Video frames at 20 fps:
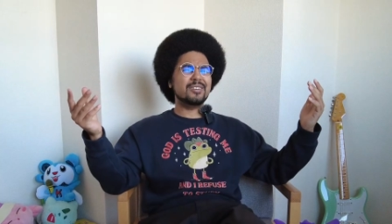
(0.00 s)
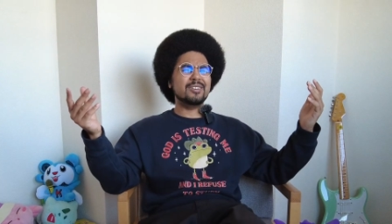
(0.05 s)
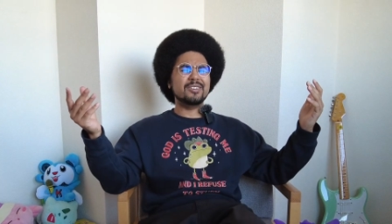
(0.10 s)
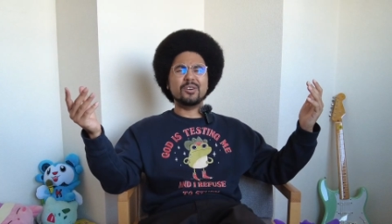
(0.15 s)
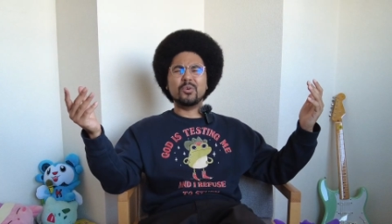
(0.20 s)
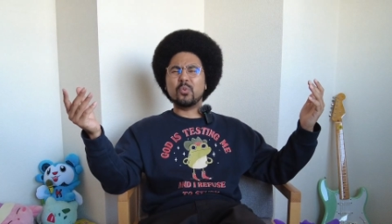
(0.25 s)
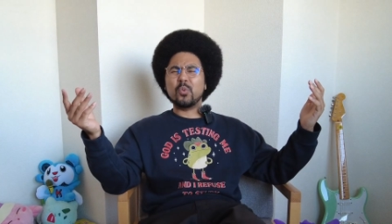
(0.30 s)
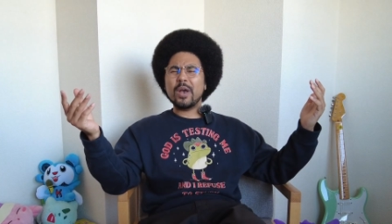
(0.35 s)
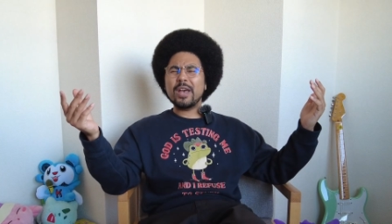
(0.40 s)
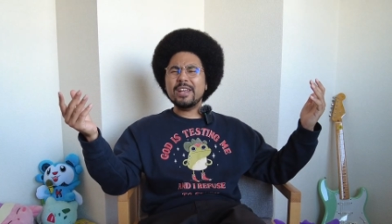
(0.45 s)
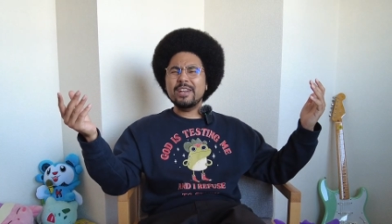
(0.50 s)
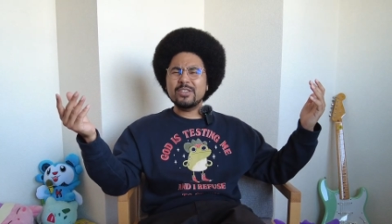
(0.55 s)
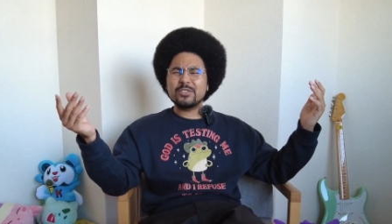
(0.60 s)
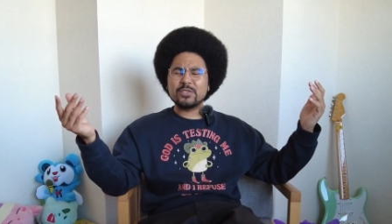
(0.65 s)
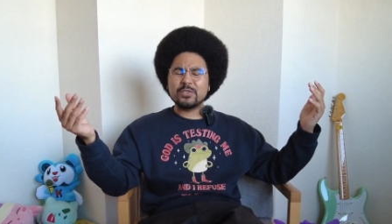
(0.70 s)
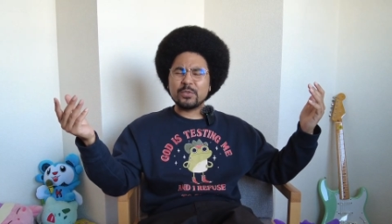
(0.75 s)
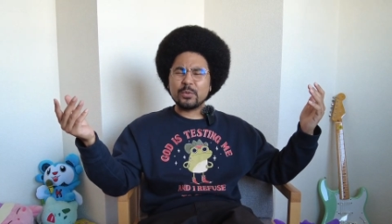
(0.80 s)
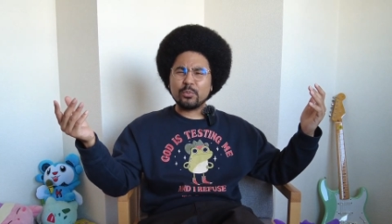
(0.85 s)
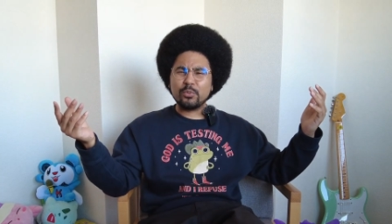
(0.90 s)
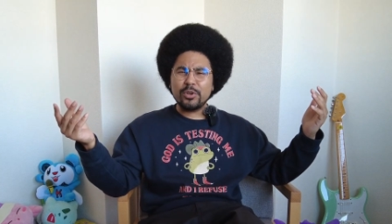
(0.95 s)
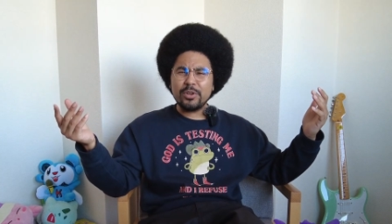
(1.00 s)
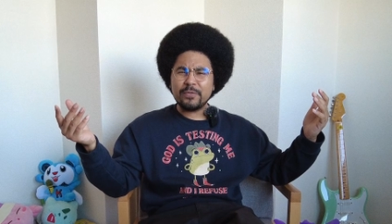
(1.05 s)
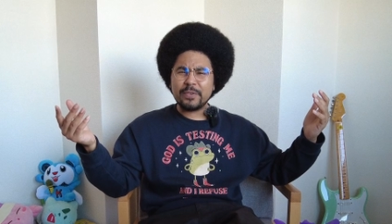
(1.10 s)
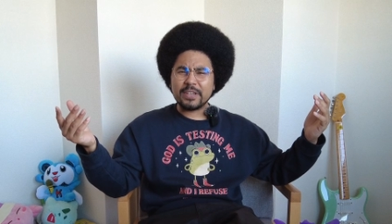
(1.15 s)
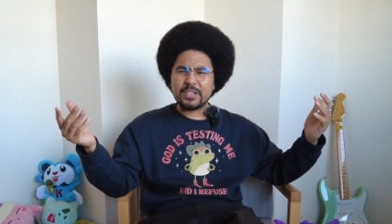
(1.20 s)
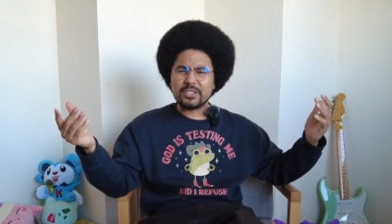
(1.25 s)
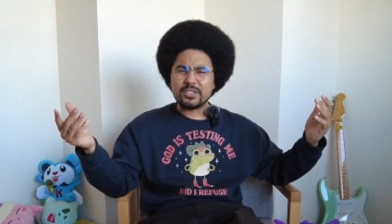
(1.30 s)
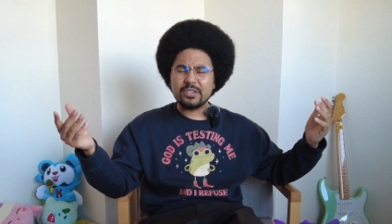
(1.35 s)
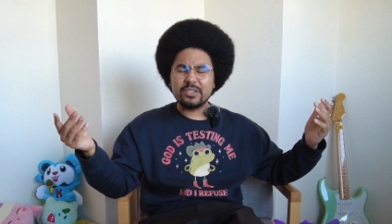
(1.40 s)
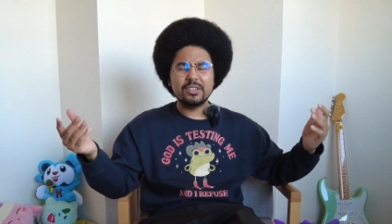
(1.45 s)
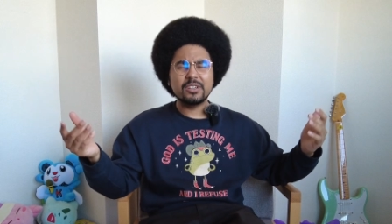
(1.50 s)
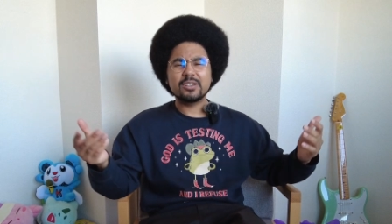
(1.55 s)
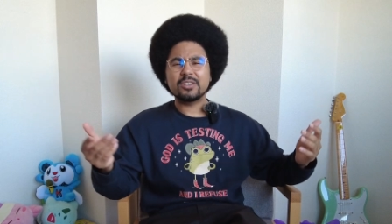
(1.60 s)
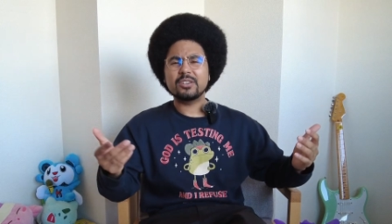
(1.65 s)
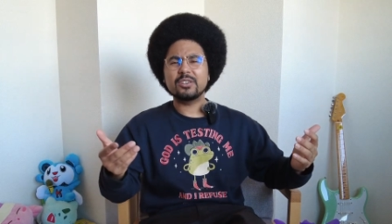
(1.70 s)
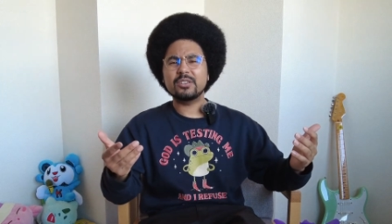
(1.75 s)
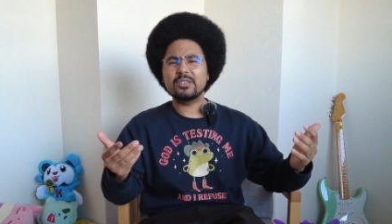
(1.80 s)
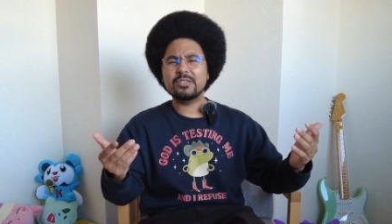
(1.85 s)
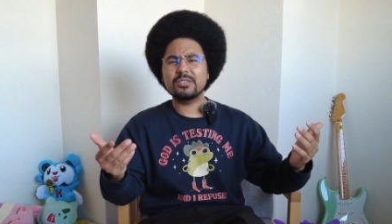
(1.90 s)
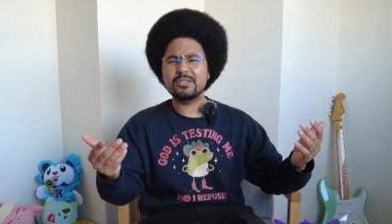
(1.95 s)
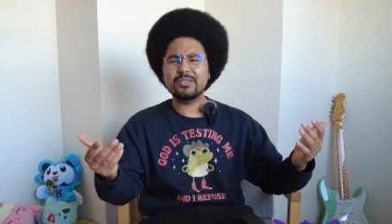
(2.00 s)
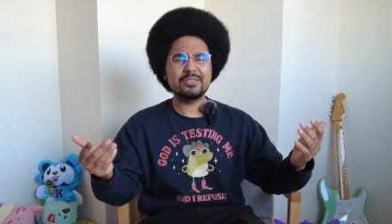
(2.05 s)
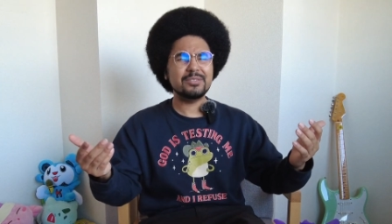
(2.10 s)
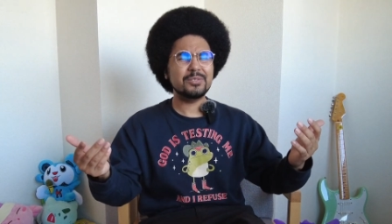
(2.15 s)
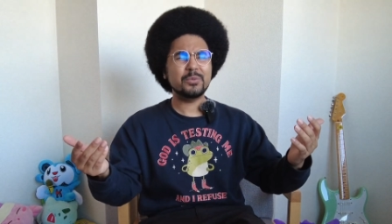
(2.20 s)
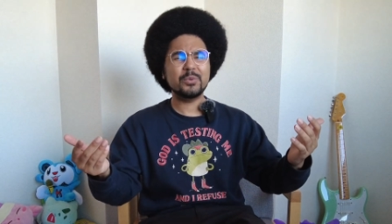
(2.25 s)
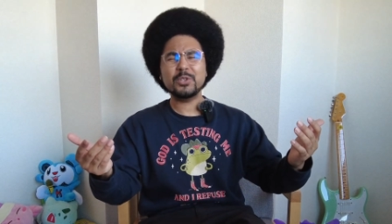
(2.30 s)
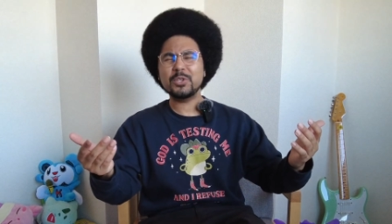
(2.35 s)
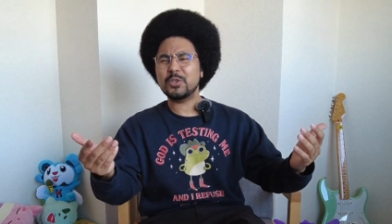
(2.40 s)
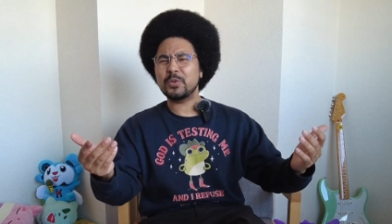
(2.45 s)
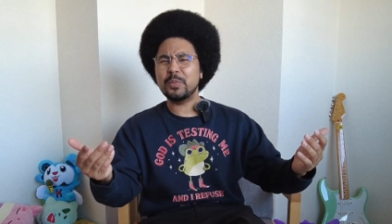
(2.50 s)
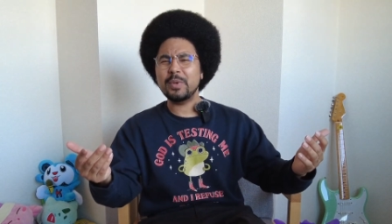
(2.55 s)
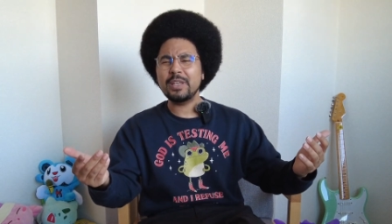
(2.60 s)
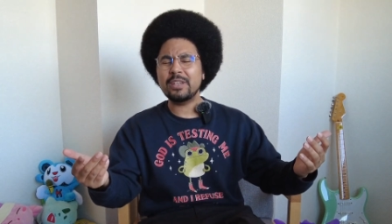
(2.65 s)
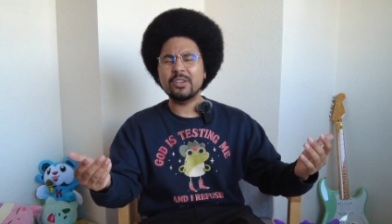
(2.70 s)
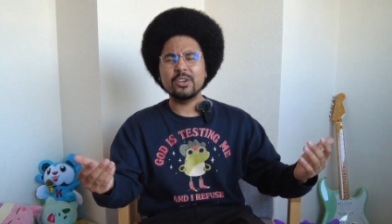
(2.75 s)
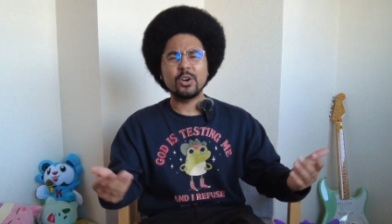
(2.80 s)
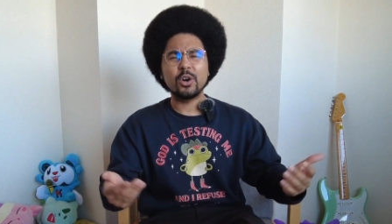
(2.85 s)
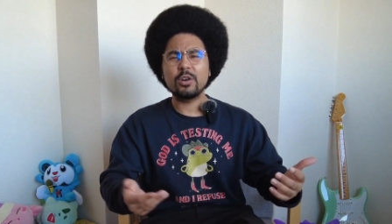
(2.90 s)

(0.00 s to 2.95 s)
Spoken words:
awareness of the prefecture? What do you mean?